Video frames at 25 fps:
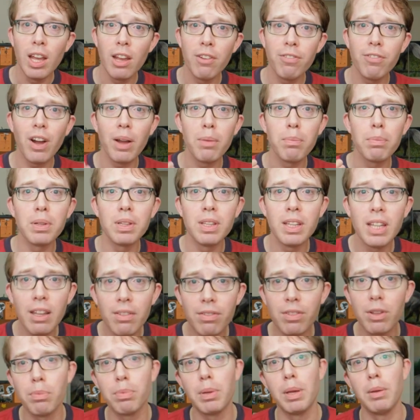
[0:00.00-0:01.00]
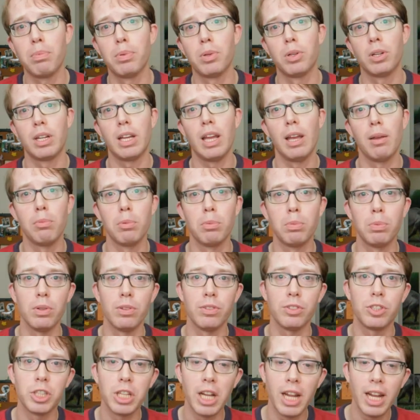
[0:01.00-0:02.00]
If I believe that people are capable
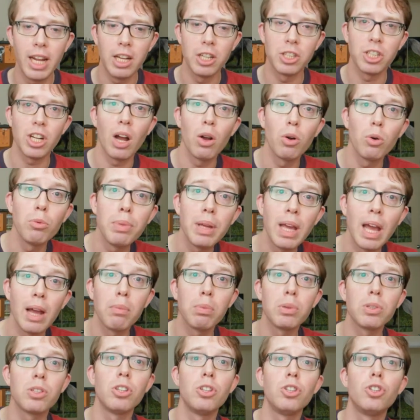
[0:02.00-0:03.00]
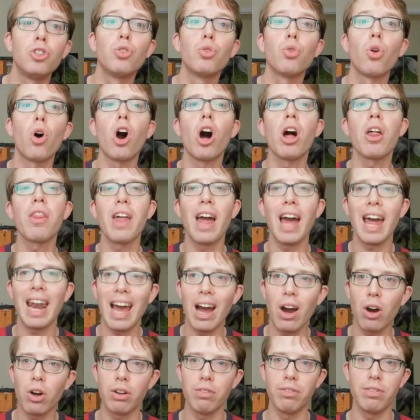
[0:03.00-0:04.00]
of change, I will be able to draw that
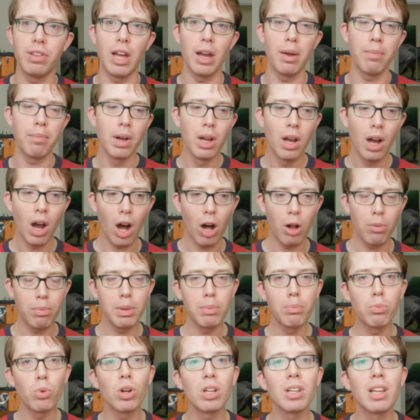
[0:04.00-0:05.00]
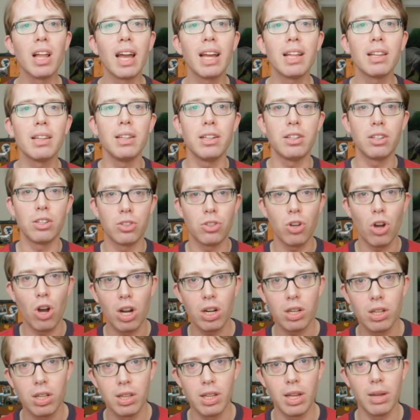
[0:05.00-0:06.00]
out of them. I'll be more likely to
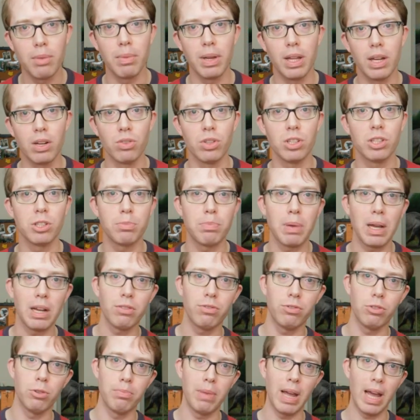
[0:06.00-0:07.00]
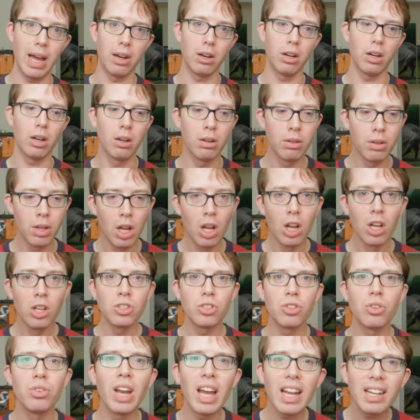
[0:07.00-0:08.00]
talk to them in a respectful manner.
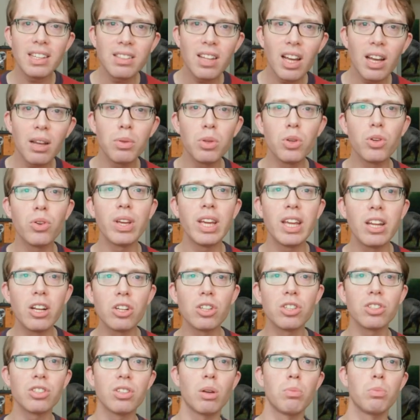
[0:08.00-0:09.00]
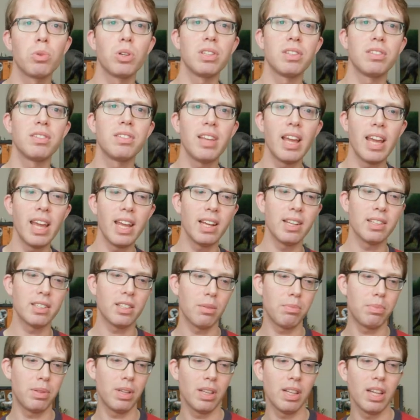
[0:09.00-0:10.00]
So next time you hear someone saying
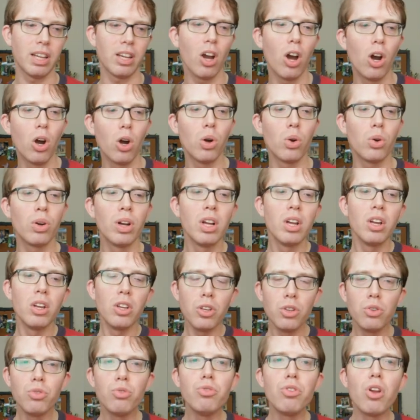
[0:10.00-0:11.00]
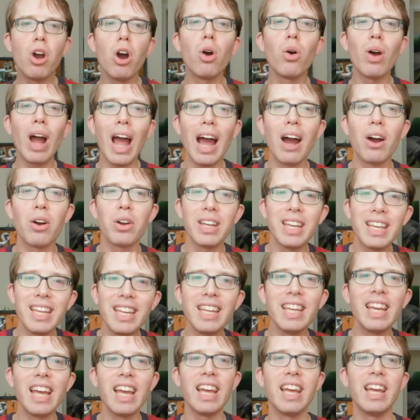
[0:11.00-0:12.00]
something like, oh, you know how
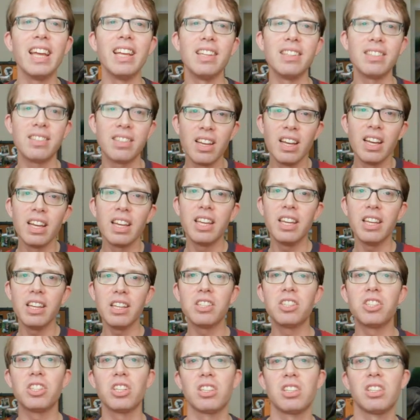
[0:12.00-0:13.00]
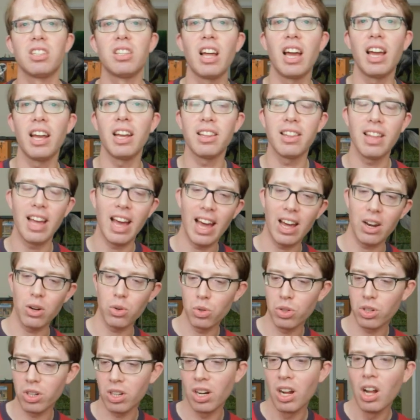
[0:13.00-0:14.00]
he is, he's just like that,
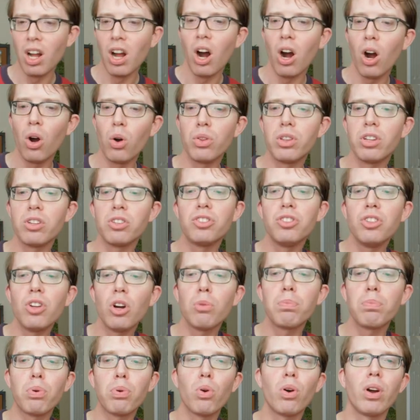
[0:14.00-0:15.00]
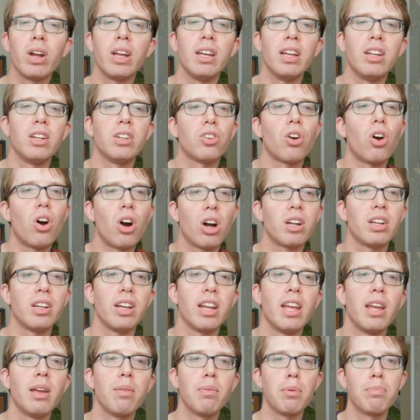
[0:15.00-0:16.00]
or oh, there's point in talking
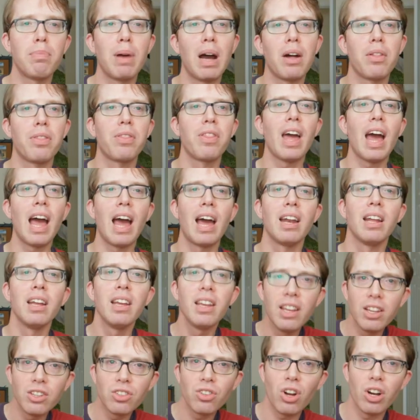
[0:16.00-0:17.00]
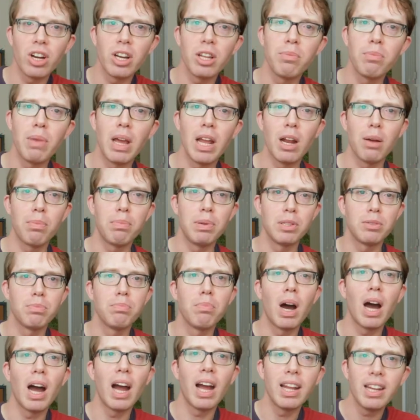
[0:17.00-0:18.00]
to him about that, he's already made up his
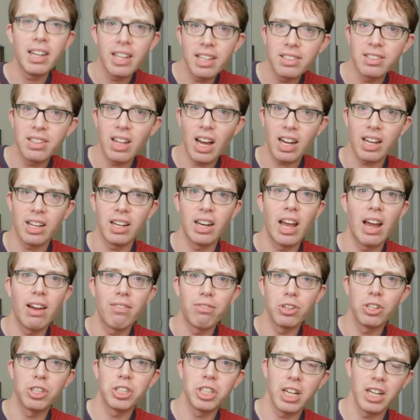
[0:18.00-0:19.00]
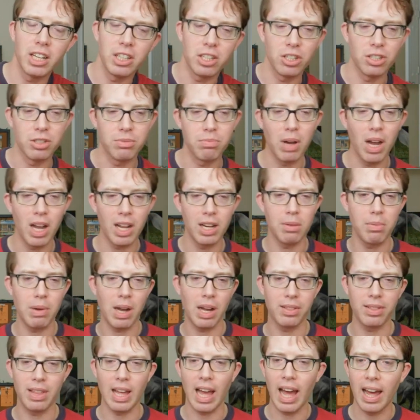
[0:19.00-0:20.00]
mind, he's not going to ever change his mind
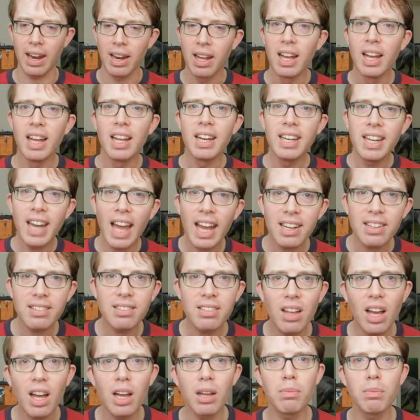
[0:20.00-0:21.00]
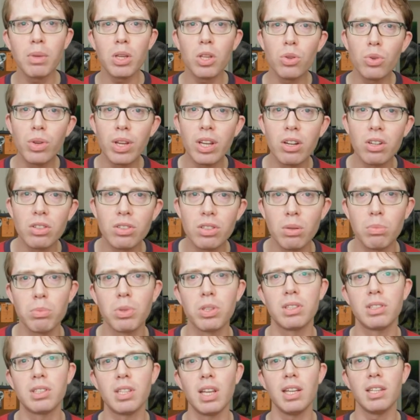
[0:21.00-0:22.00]
about that. Next time you hear
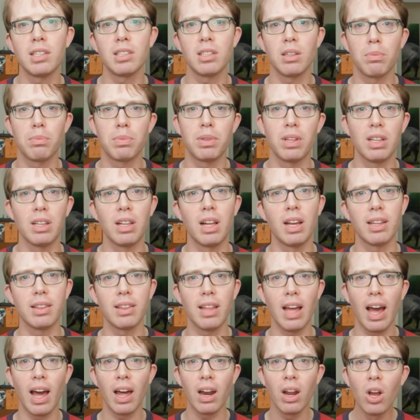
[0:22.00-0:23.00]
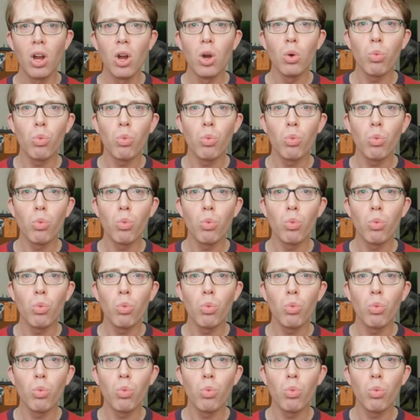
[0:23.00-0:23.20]
someone say something like that,